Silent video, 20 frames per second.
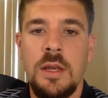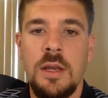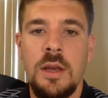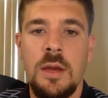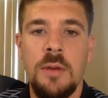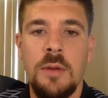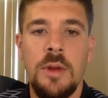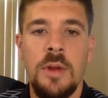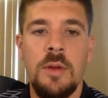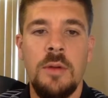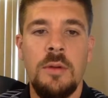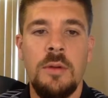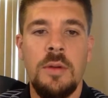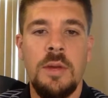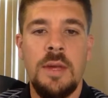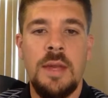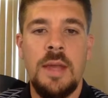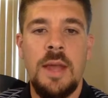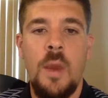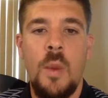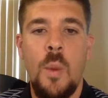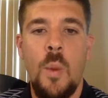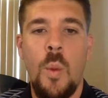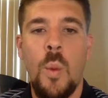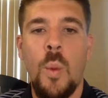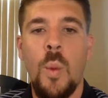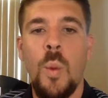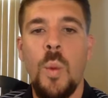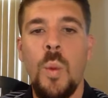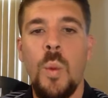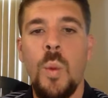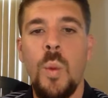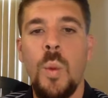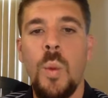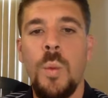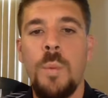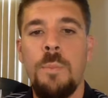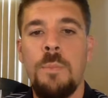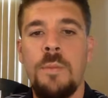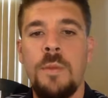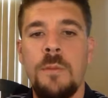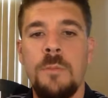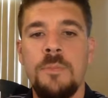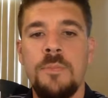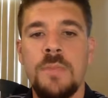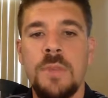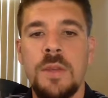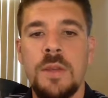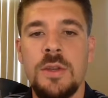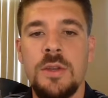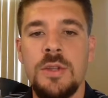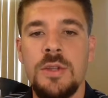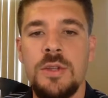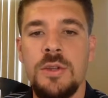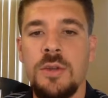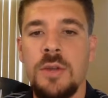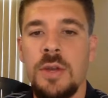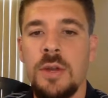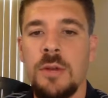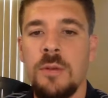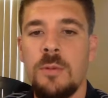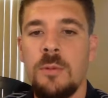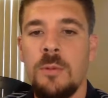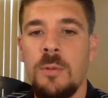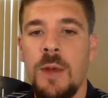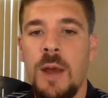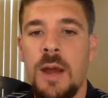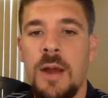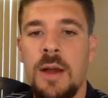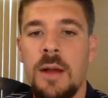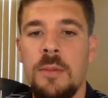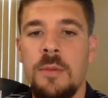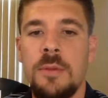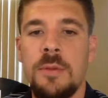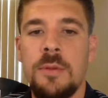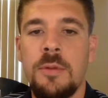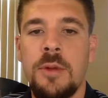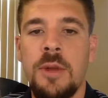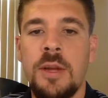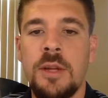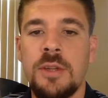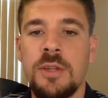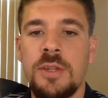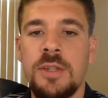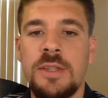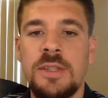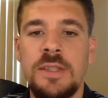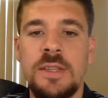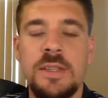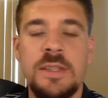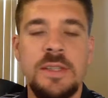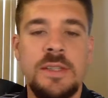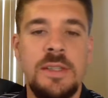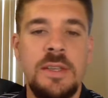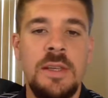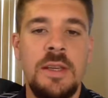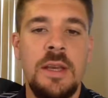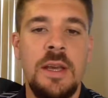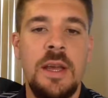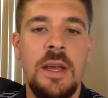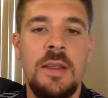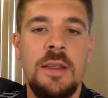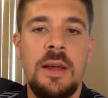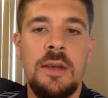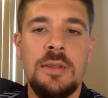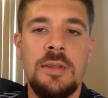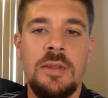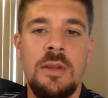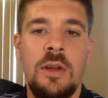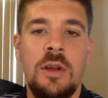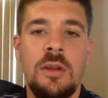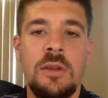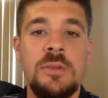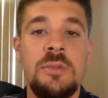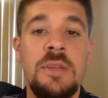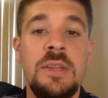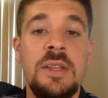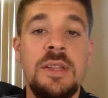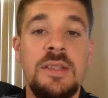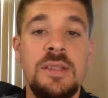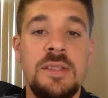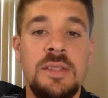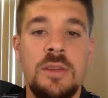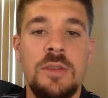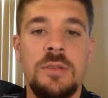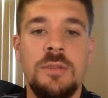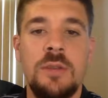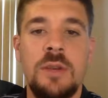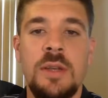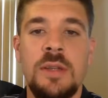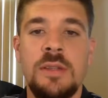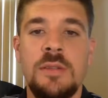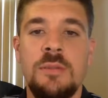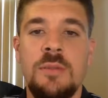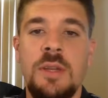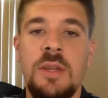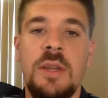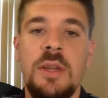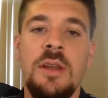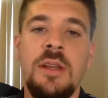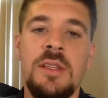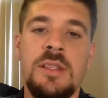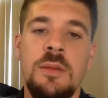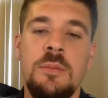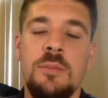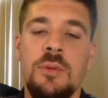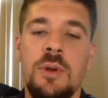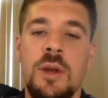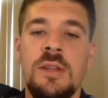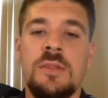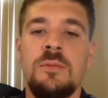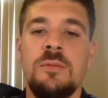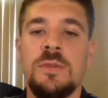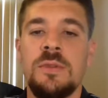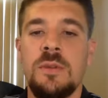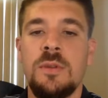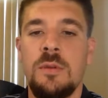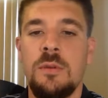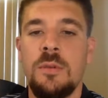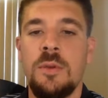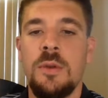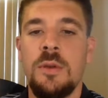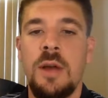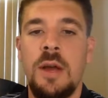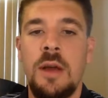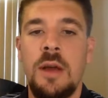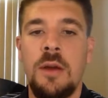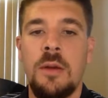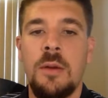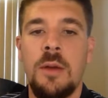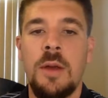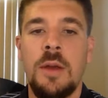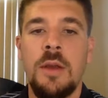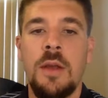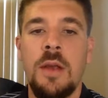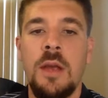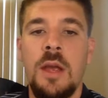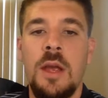There we go. Look at that. Shooting right up. $360,000 median sales price. Median listing price was a little bit higher, right?